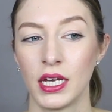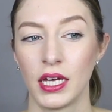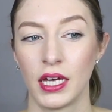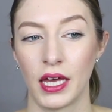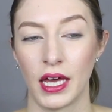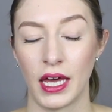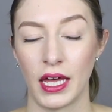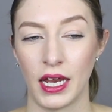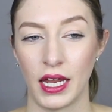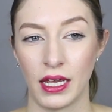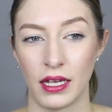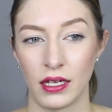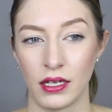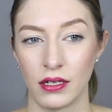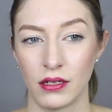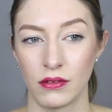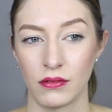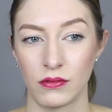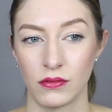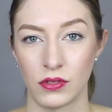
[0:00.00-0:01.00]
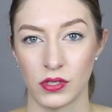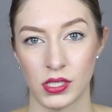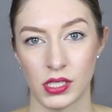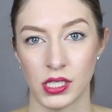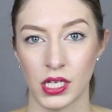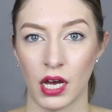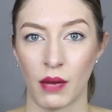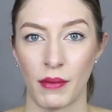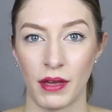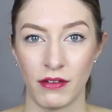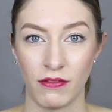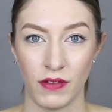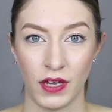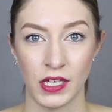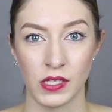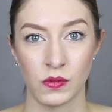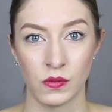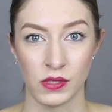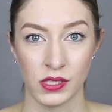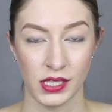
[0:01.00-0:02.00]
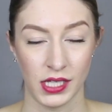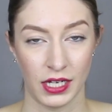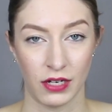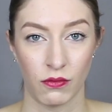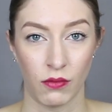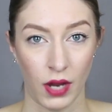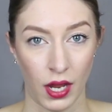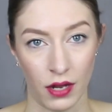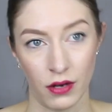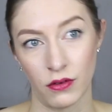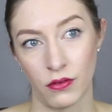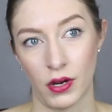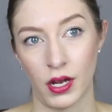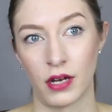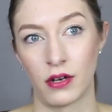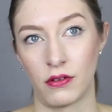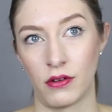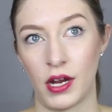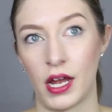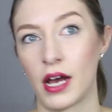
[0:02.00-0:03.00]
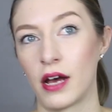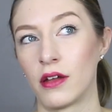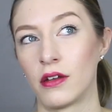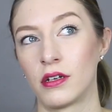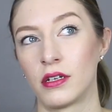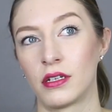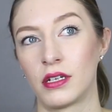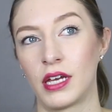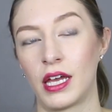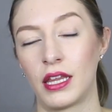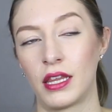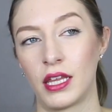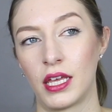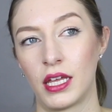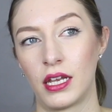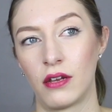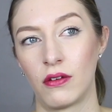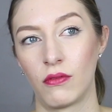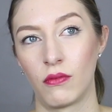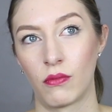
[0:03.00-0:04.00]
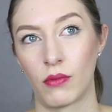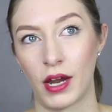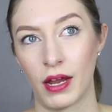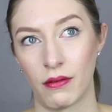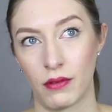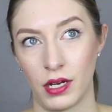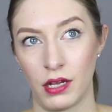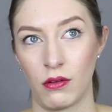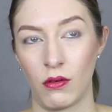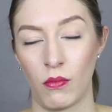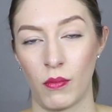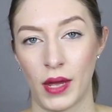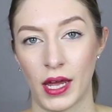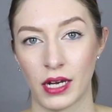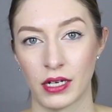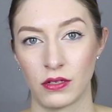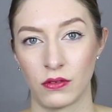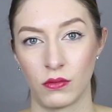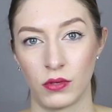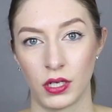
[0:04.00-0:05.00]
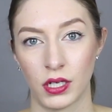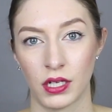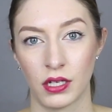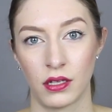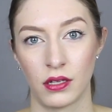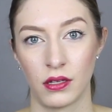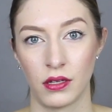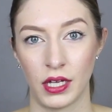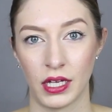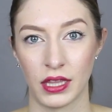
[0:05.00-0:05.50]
and I just saw my face was round, and then right when I went back to work,